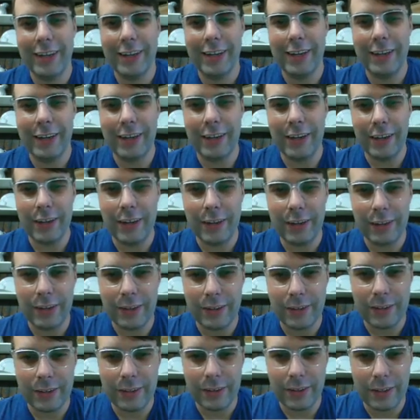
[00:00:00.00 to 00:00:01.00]
because
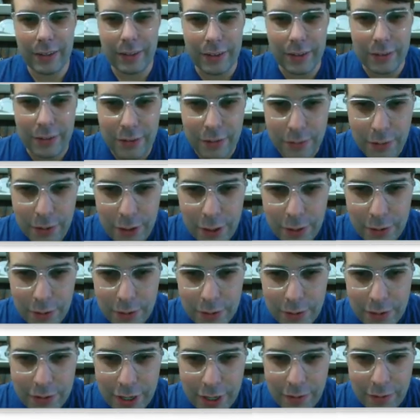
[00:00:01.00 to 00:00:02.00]
uh, this video would
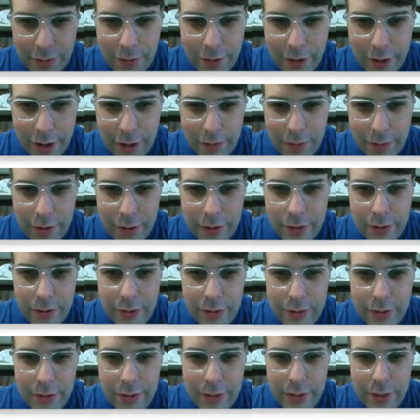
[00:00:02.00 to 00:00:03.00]
just take forever
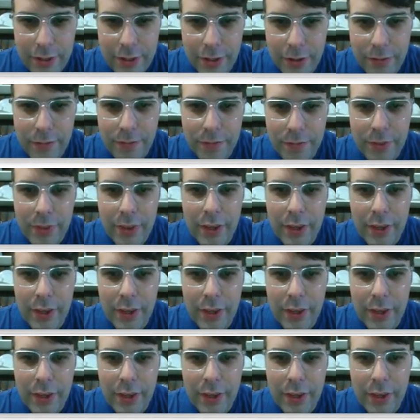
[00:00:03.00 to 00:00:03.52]
to do.